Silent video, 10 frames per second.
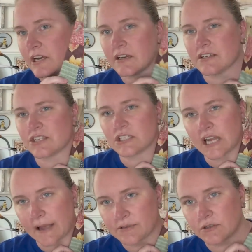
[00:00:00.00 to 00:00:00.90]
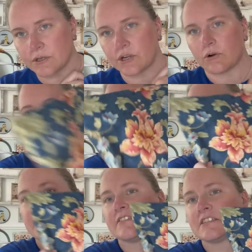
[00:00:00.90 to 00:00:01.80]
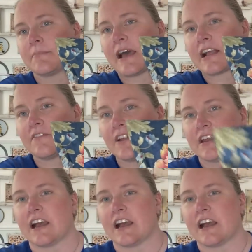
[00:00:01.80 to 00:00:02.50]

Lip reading: and it's just absolutely gorgeous. There's the back of it.